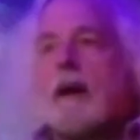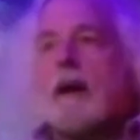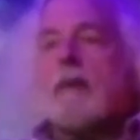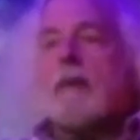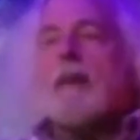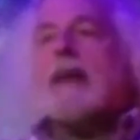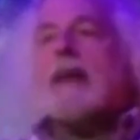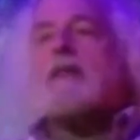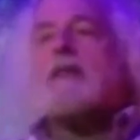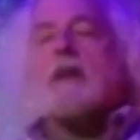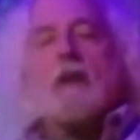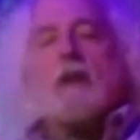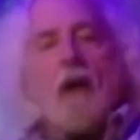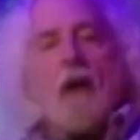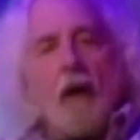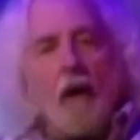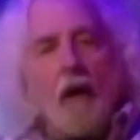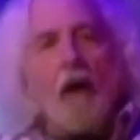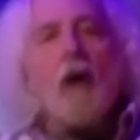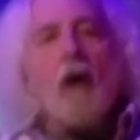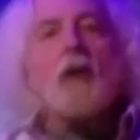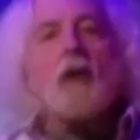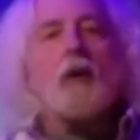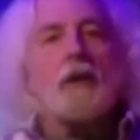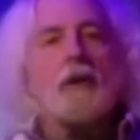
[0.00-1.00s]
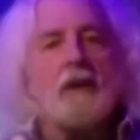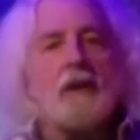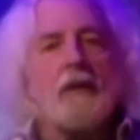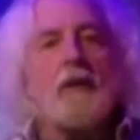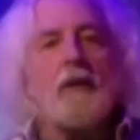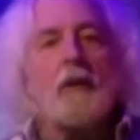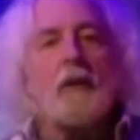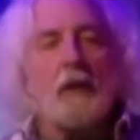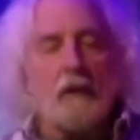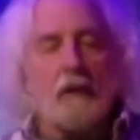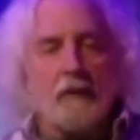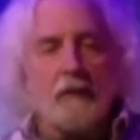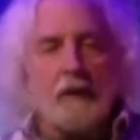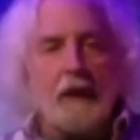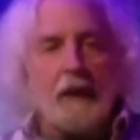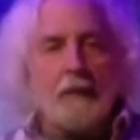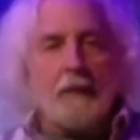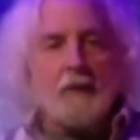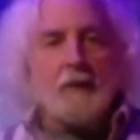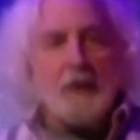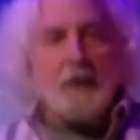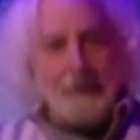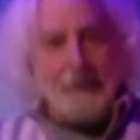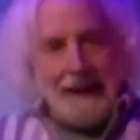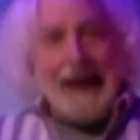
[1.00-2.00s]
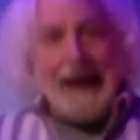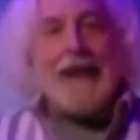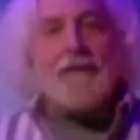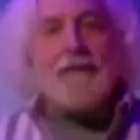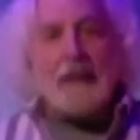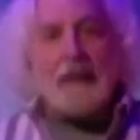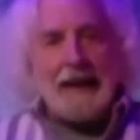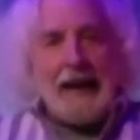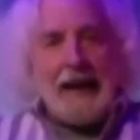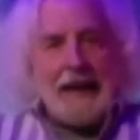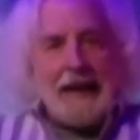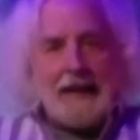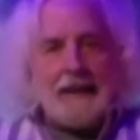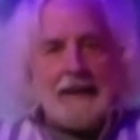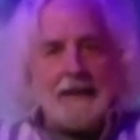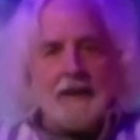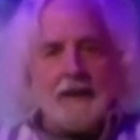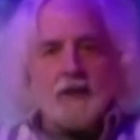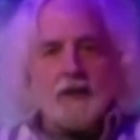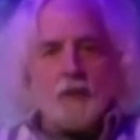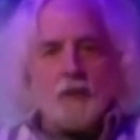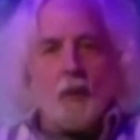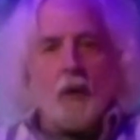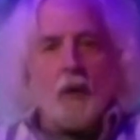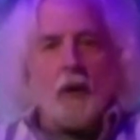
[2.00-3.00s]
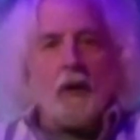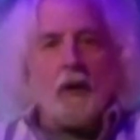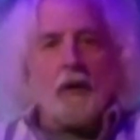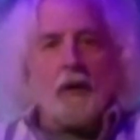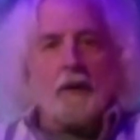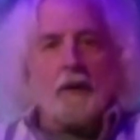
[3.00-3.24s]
makes it hard or difficult for them to navigate in this world